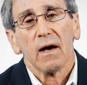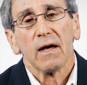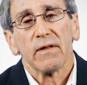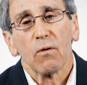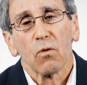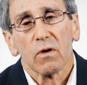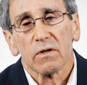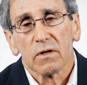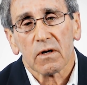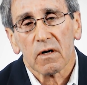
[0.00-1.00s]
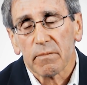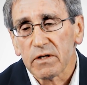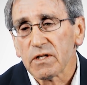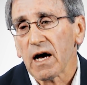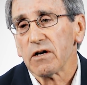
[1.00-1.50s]
and they weren't going to be
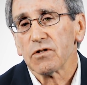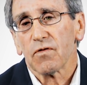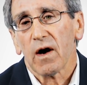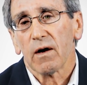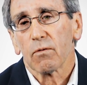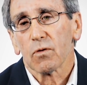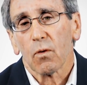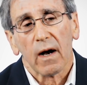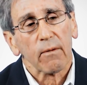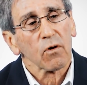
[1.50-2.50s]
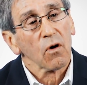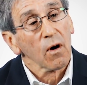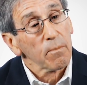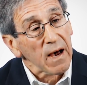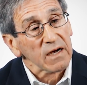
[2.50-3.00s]
satisfied with what I would
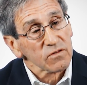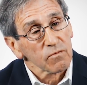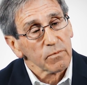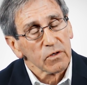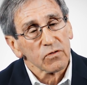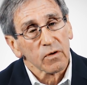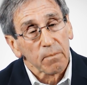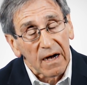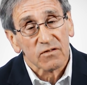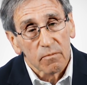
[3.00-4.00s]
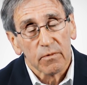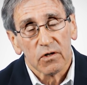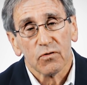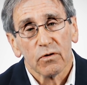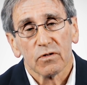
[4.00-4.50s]
call passive ministry. Passive
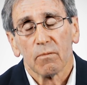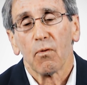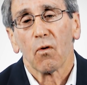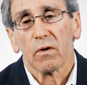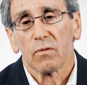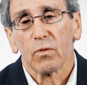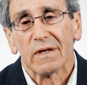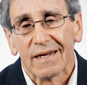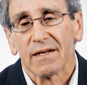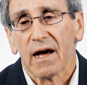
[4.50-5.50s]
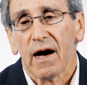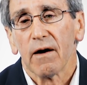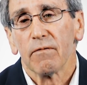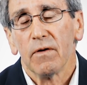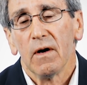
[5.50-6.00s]
ministry is important. We need to
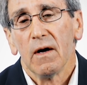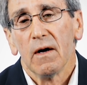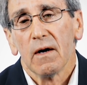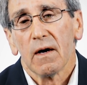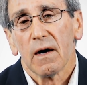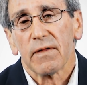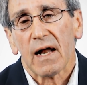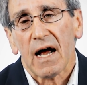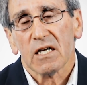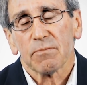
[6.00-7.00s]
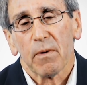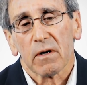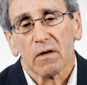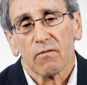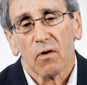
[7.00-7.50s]
have that
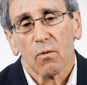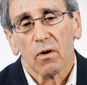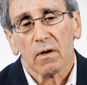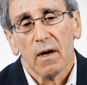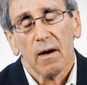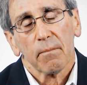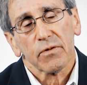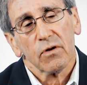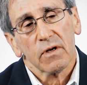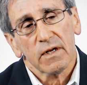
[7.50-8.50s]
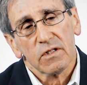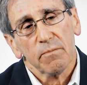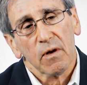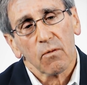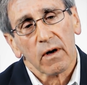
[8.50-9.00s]
aspect of our work. But there needs to
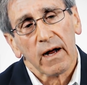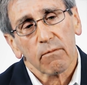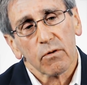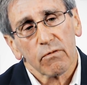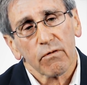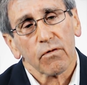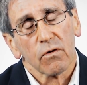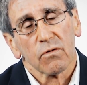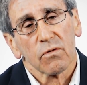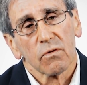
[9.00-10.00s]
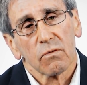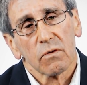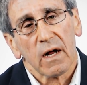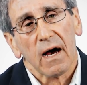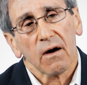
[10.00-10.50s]
be what I would refer to
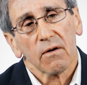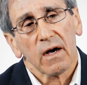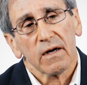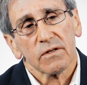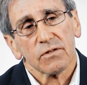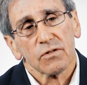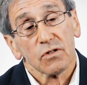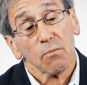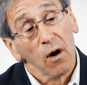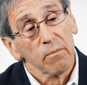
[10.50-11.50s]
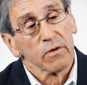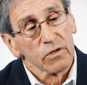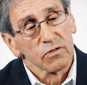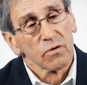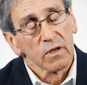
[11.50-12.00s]
now as smart
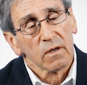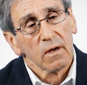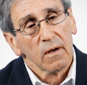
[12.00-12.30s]
ministry.